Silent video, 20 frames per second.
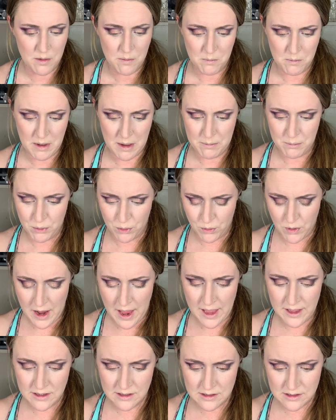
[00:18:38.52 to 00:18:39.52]
my
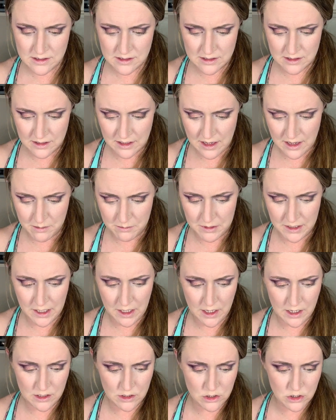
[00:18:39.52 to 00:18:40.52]
prized
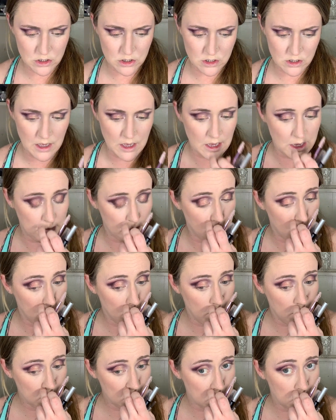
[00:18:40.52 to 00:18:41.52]
ABH eyebrow
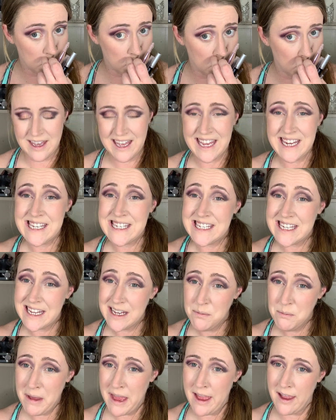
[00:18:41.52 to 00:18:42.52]
brush. I
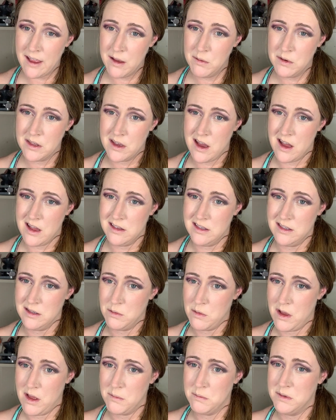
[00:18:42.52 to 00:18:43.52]
did pack it with cotton
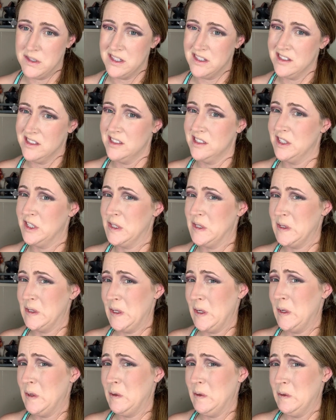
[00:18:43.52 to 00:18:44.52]
swabs,
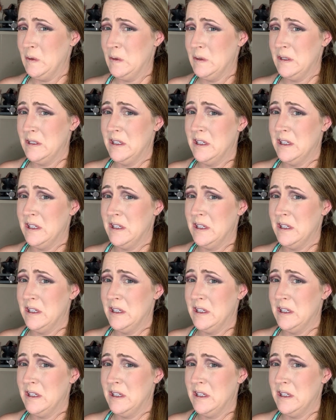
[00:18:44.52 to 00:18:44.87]
so